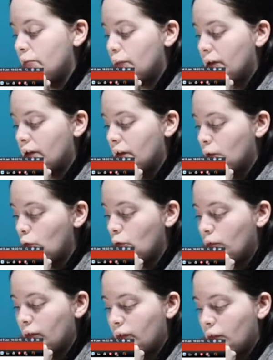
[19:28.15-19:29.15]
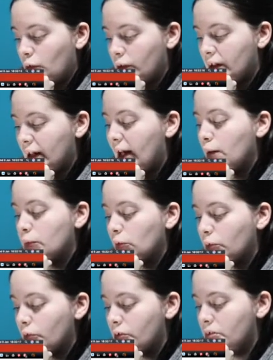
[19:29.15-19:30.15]
bearing golden
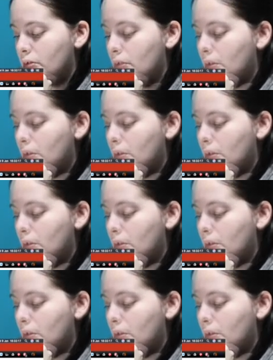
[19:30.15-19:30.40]
apples.